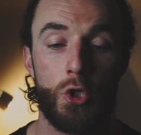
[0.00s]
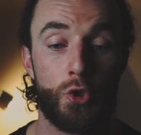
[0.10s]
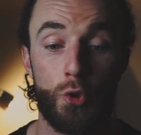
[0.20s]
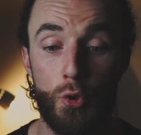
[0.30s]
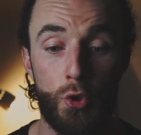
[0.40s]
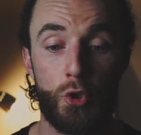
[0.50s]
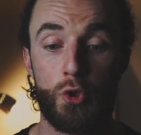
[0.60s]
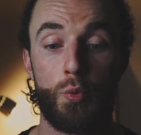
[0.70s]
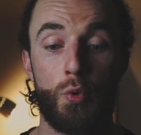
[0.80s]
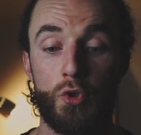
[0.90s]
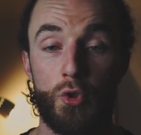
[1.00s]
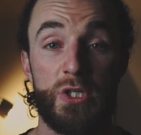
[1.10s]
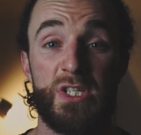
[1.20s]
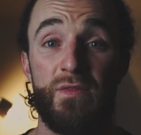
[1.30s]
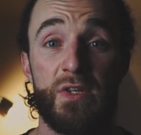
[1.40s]
truth, towards
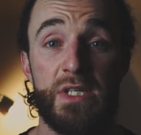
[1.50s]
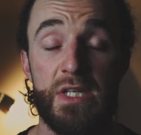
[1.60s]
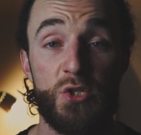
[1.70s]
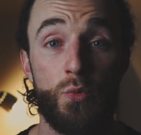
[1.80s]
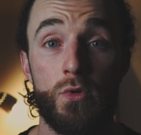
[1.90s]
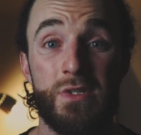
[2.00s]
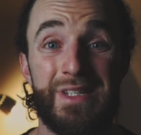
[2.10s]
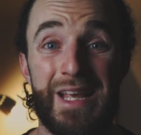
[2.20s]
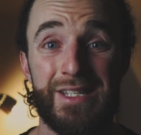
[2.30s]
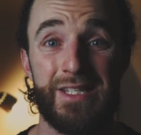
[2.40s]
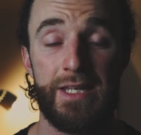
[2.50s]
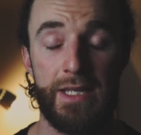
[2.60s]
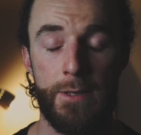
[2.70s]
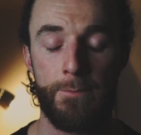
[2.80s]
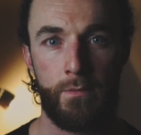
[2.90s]
creativity, towards
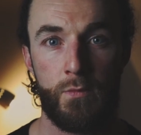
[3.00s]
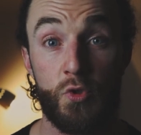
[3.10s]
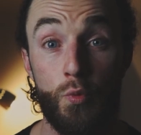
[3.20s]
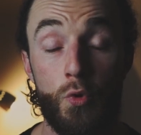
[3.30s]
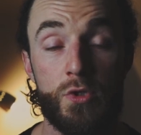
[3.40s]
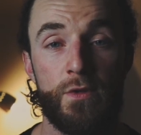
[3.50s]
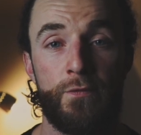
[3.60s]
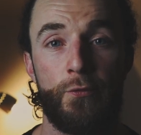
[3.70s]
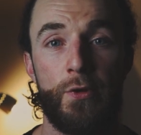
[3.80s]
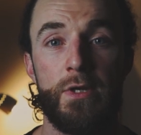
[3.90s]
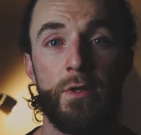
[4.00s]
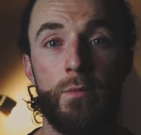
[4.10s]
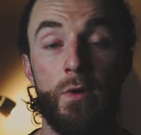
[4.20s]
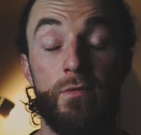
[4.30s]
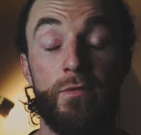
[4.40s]
destiny, towards the
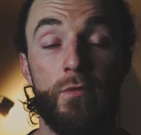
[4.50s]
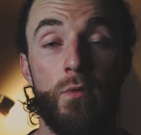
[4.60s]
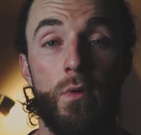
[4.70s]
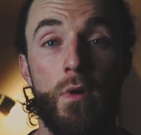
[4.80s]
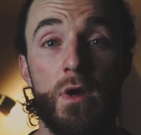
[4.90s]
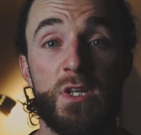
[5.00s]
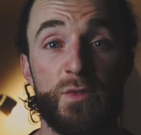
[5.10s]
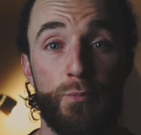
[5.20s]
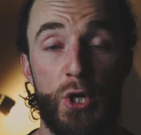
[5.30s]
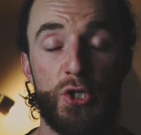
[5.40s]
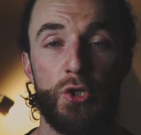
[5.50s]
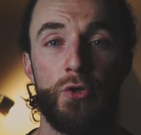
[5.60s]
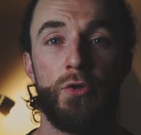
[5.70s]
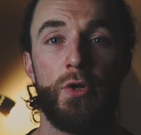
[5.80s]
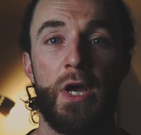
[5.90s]
freedom of
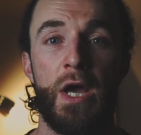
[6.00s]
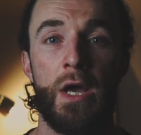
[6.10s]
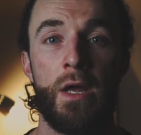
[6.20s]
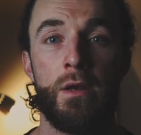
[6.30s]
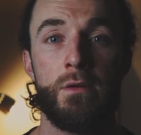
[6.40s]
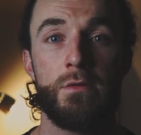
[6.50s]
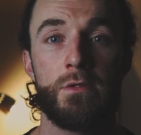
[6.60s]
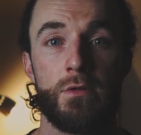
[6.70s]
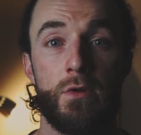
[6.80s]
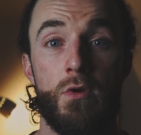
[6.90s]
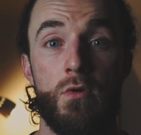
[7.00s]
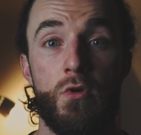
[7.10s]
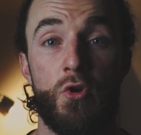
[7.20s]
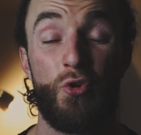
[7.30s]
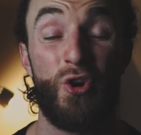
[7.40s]
expression and
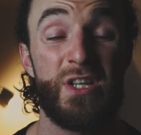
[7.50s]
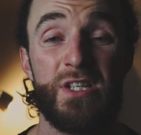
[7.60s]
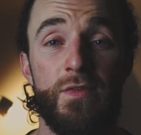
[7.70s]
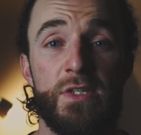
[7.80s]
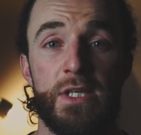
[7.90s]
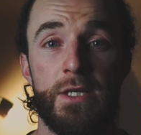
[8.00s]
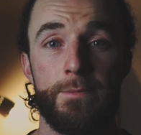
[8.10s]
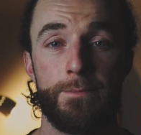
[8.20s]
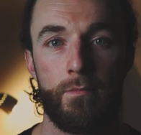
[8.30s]
creativity.